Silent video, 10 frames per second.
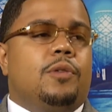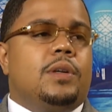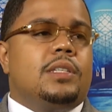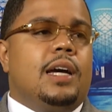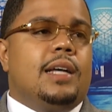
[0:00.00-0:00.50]
in
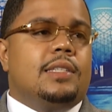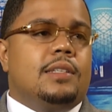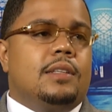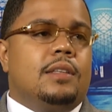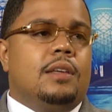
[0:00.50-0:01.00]

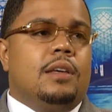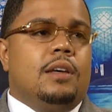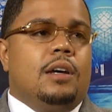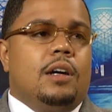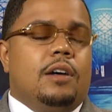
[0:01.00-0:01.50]
Wisconsin
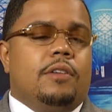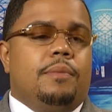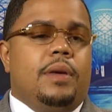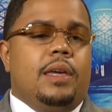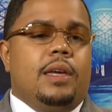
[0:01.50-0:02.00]

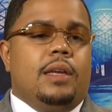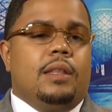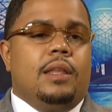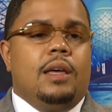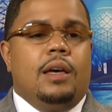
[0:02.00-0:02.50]
of
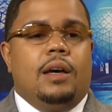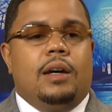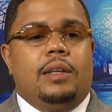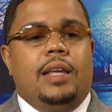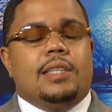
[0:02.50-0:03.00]
being
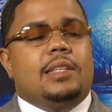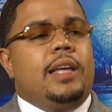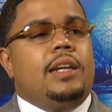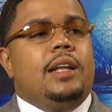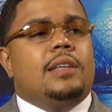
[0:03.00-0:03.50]
uh,
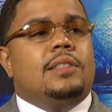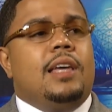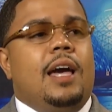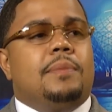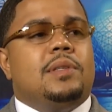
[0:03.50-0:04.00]
designated as
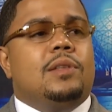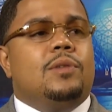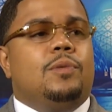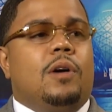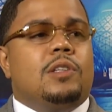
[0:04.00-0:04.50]
the absolute
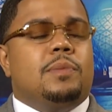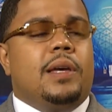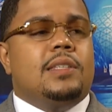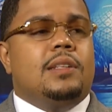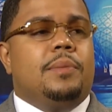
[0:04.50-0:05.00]
worst
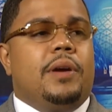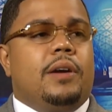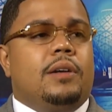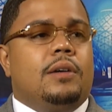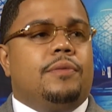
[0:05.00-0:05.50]
place in
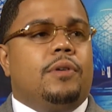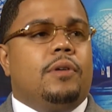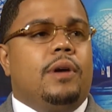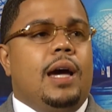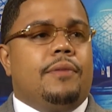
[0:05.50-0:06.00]
America
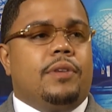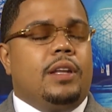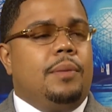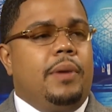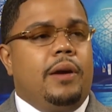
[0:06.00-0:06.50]
for
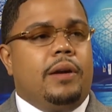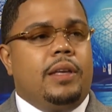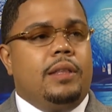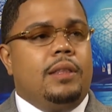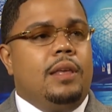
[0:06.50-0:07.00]
African
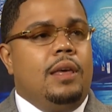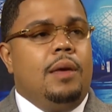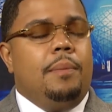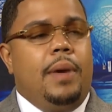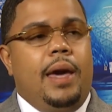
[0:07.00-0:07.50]
American
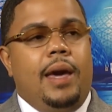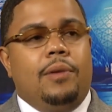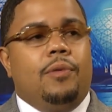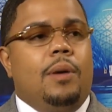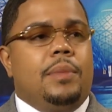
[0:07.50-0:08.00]

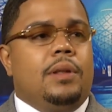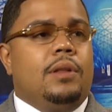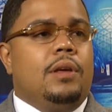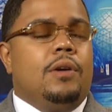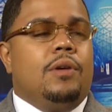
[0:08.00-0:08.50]
man, woman,
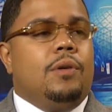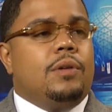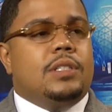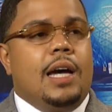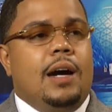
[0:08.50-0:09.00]
or
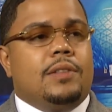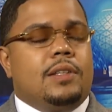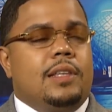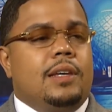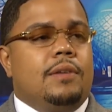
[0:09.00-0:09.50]
child to
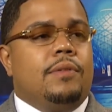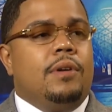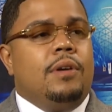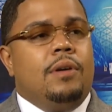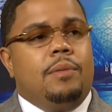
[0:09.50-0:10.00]
live.
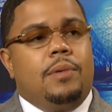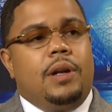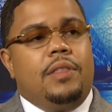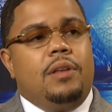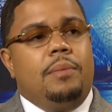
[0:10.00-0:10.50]
Mm -hmm.
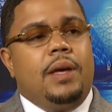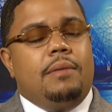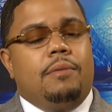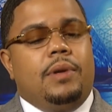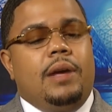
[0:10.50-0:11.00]
Whatever, the
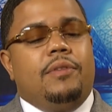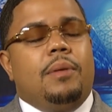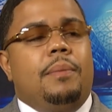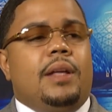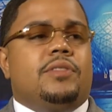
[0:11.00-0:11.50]
whatever the
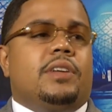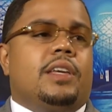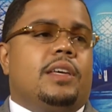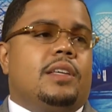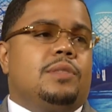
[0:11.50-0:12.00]
metric
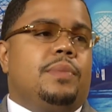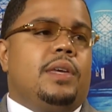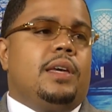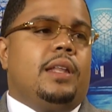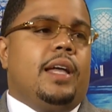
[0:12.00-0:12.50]
is,
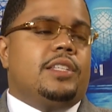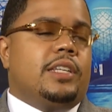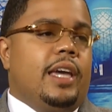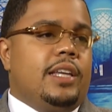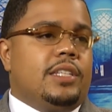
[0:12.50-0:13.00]
be it
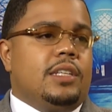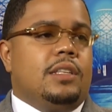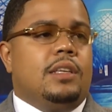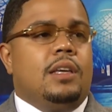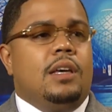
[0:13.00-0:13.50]

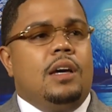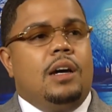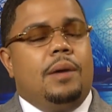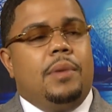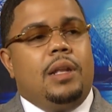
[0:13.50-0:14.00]
education,
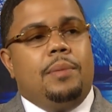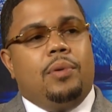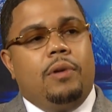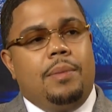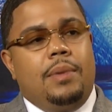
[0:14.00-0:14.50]
um,
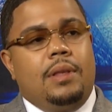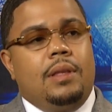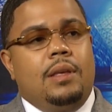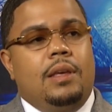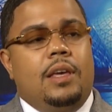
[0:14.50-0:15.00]
unemployment,
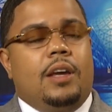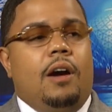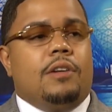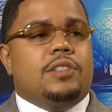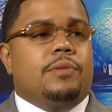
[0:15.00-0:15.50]

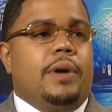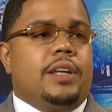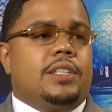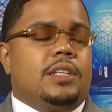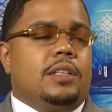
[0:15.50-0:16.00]

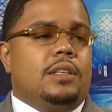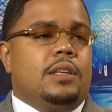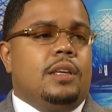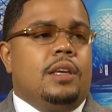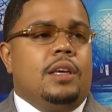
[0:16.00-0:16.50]
incarceration,
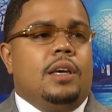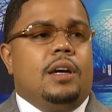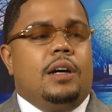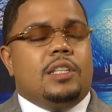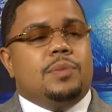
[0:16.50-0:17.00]

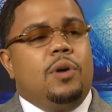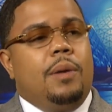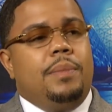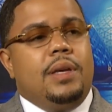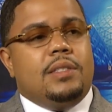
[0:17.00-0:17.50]
uh, small
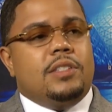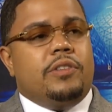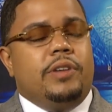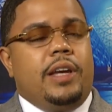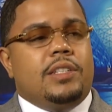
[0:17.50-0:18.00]
business
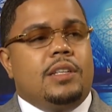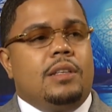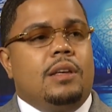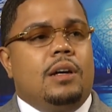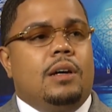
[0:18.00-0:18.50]

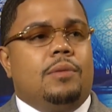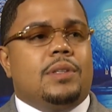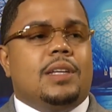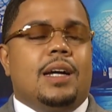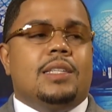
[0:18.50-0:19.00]
creation, uh,
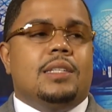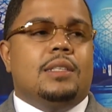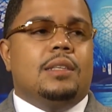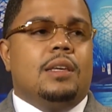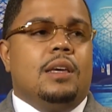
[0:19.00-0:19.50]

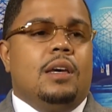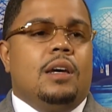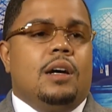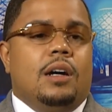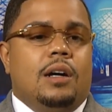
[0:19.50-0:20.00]
Wisconsin,
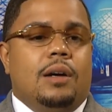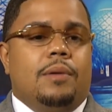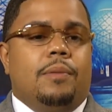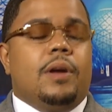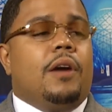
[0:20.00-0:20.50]
uh,
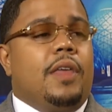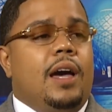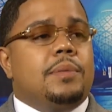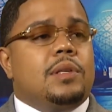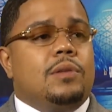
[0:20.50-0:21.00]
we are the
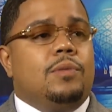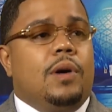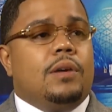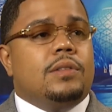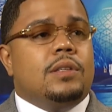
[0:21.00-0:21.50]
absolute
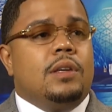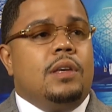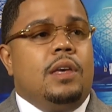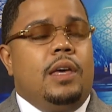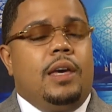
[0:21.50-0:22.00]
worst.
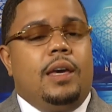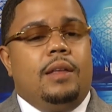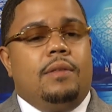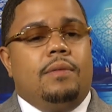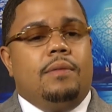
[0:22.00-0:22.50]

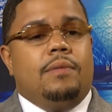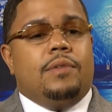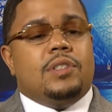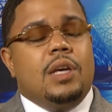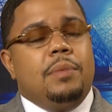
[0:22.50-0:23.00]
And
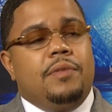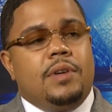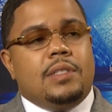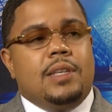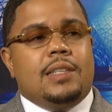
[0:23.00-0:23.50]
for some of
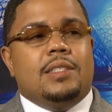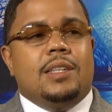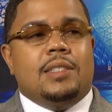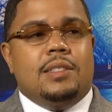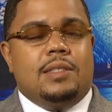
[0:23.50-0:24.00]
us, that's
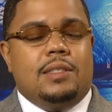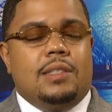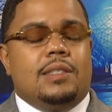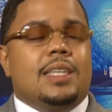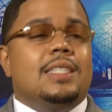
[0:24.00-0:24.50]
just a
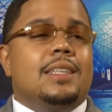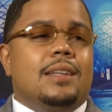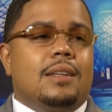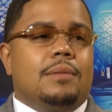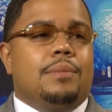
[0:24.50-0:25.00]
statistic,
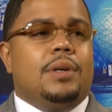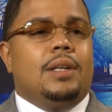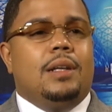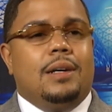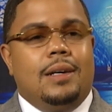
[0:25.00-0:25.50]

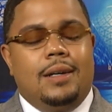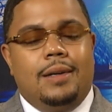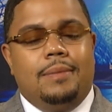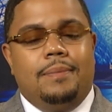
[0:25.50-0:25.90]
but uh,